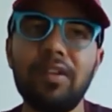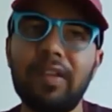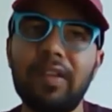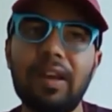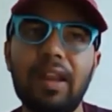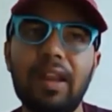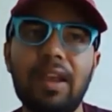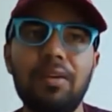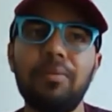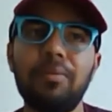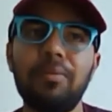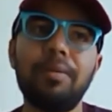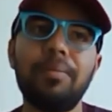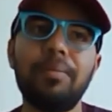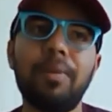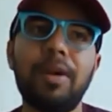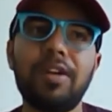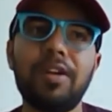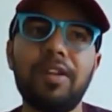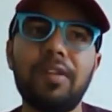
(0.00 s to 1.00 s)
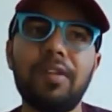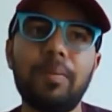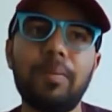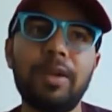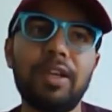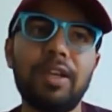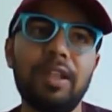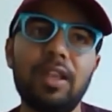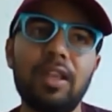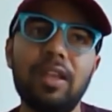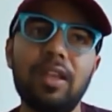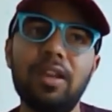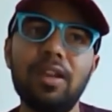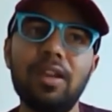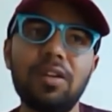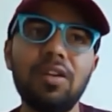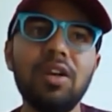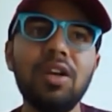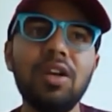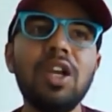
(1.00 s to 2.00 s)
and I've been participating in
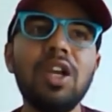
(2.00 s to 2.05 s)
a